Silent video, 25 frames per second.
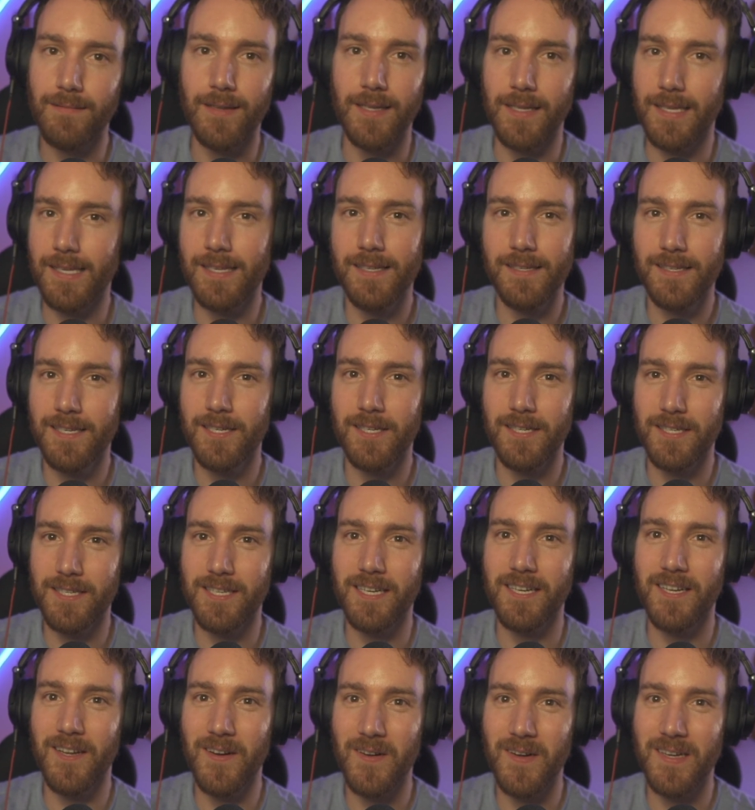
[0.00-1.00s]
Like he could have
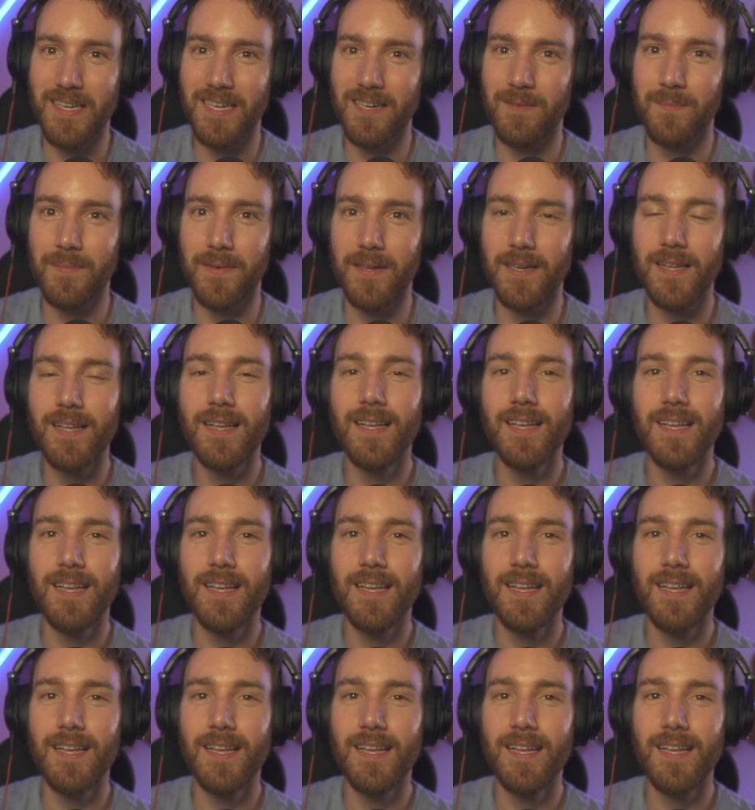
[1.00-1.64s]
done it earlier, but